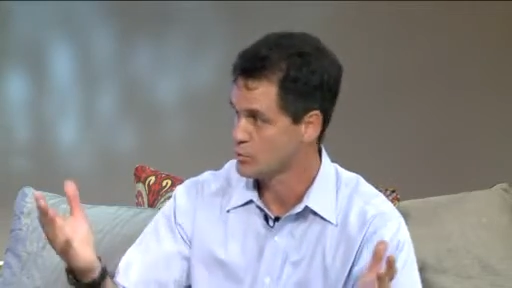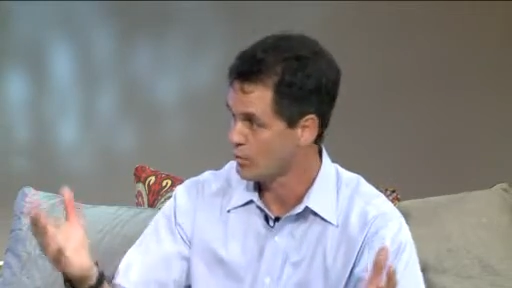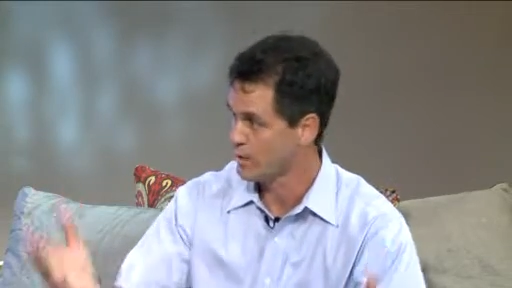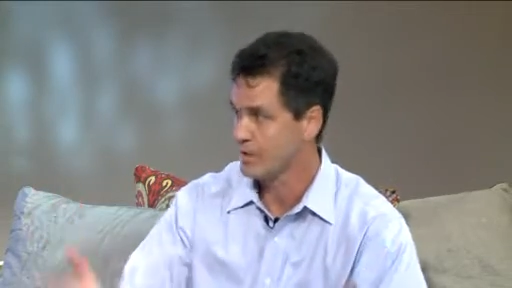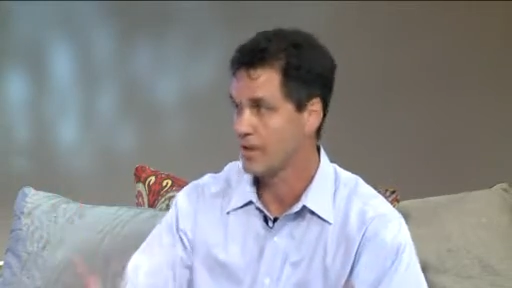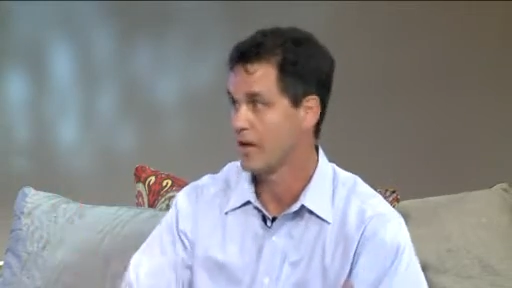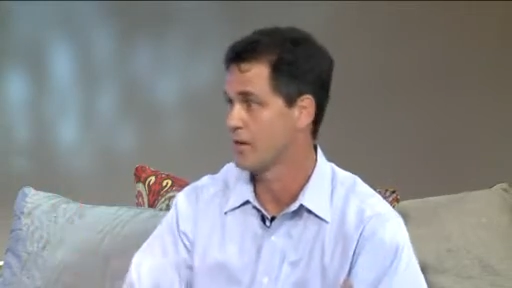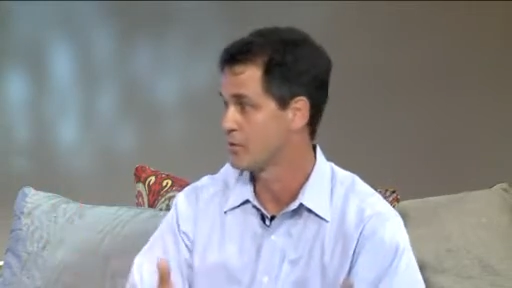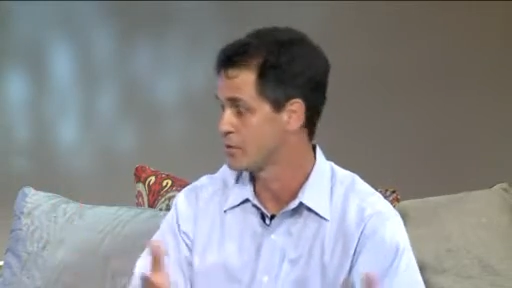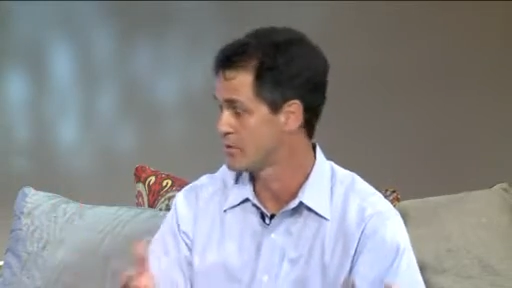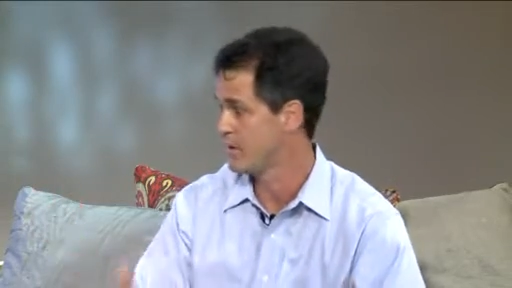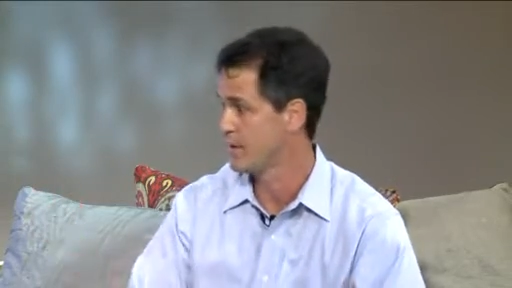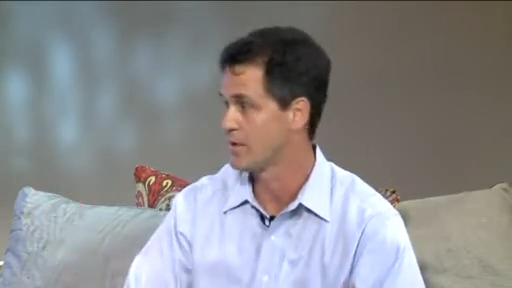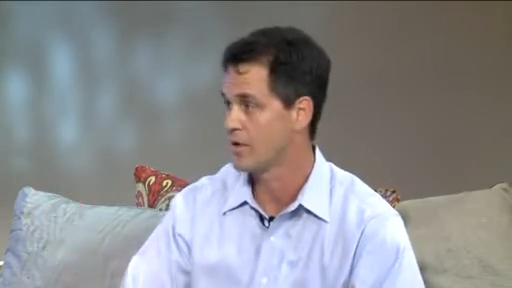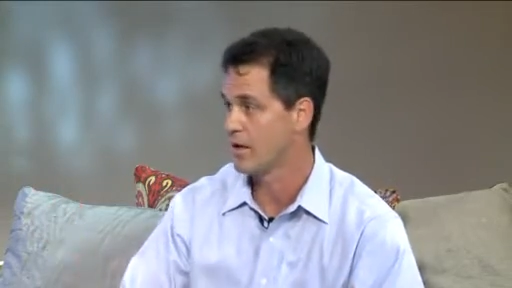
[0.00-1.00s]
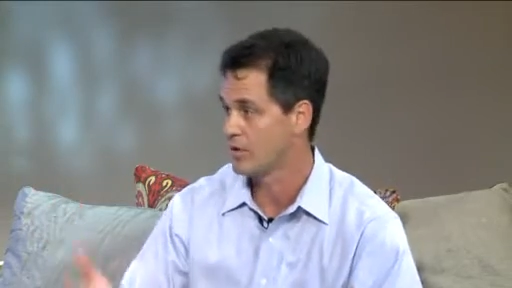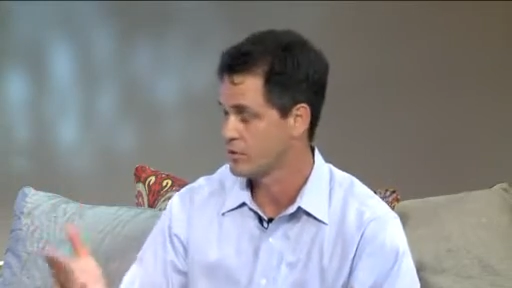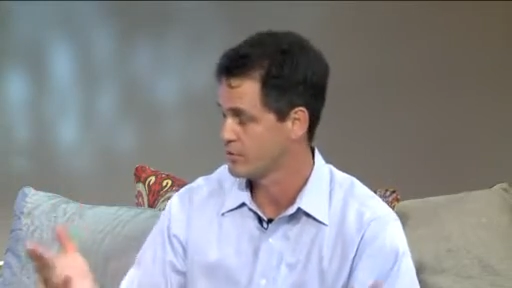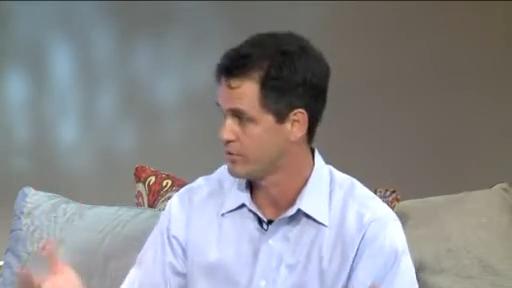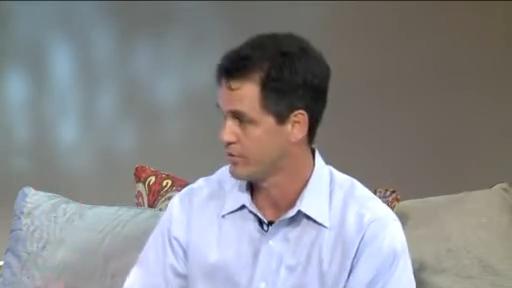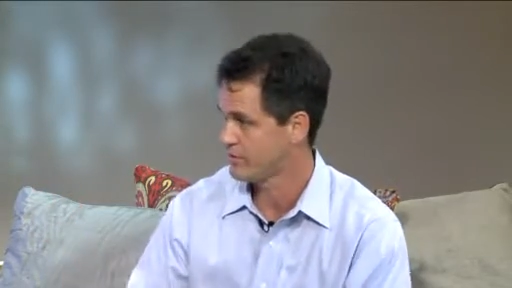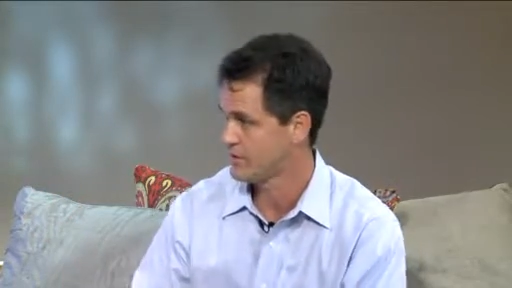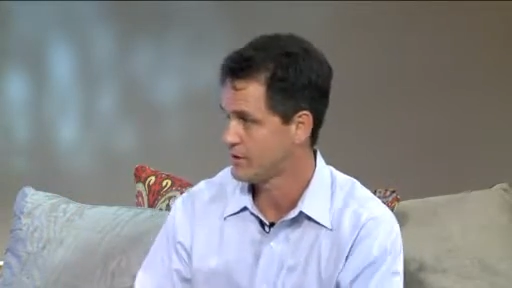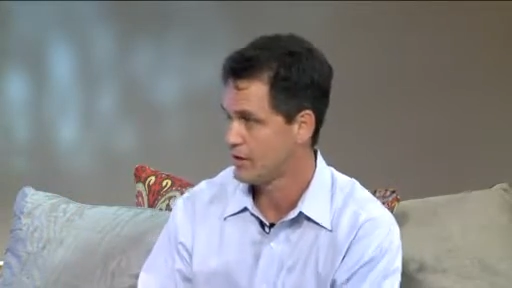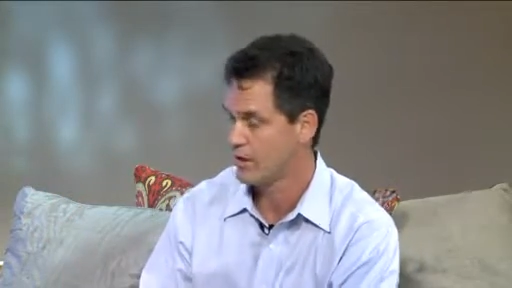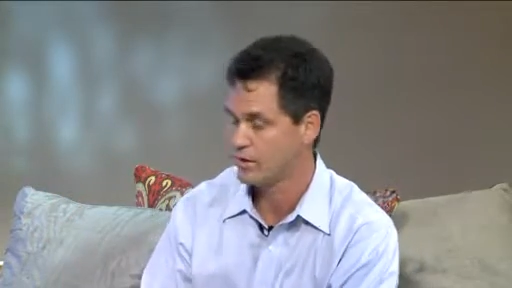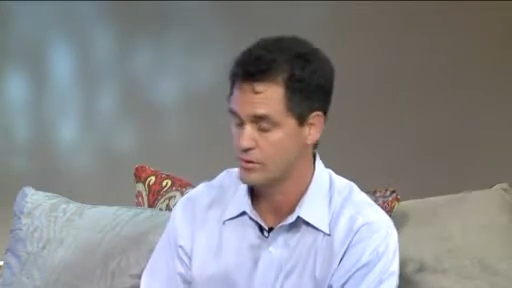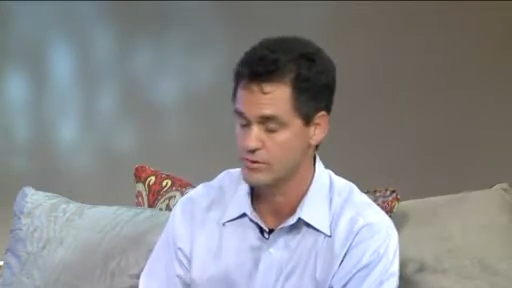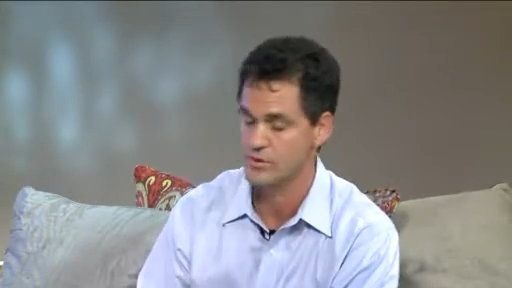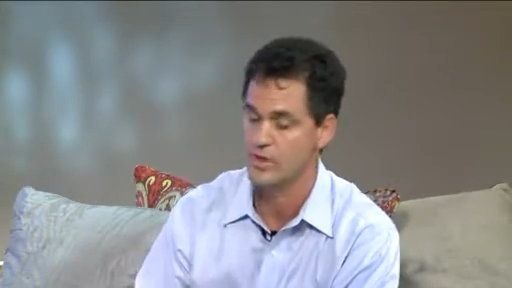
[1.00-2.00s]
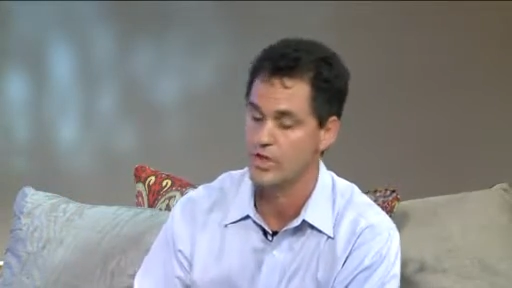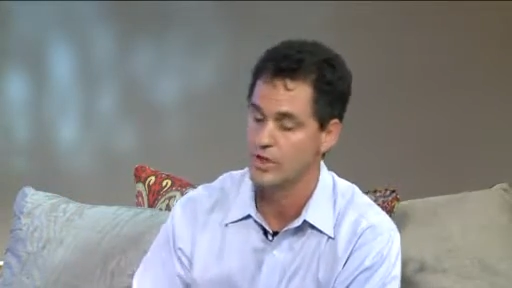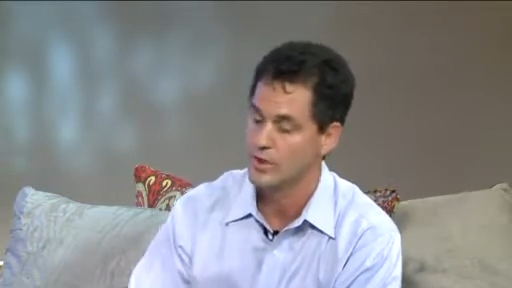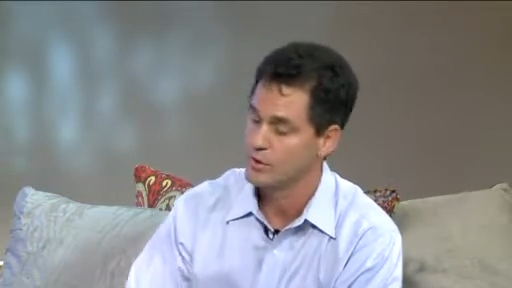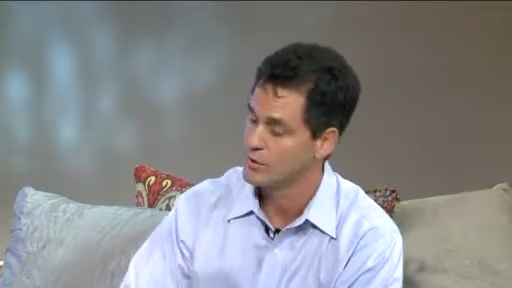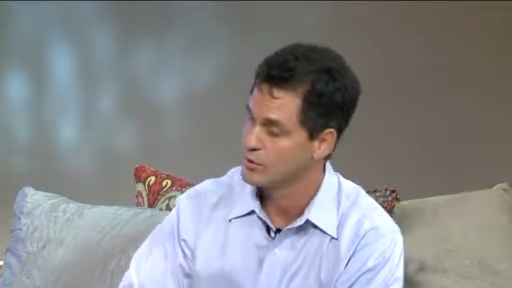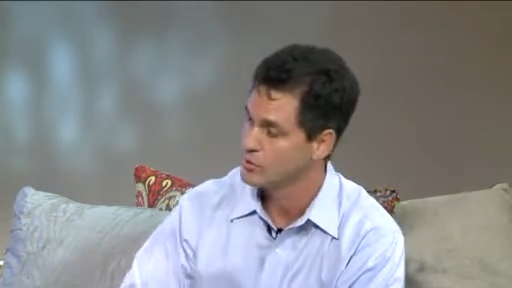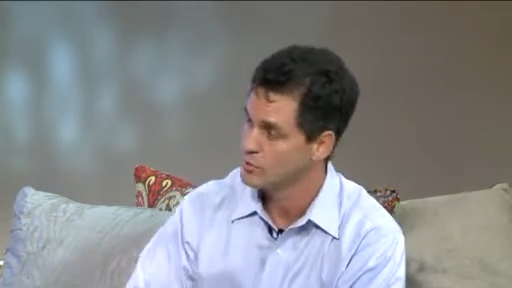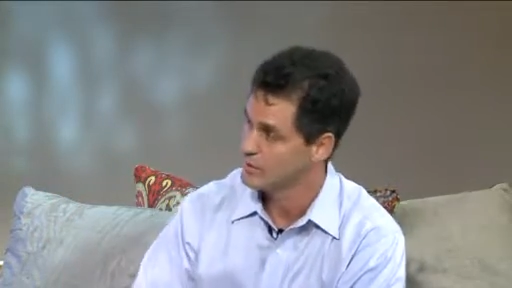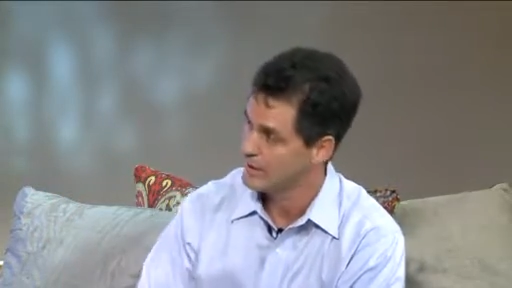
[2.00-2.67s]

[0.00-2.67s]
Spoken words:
$20, $10, $50. You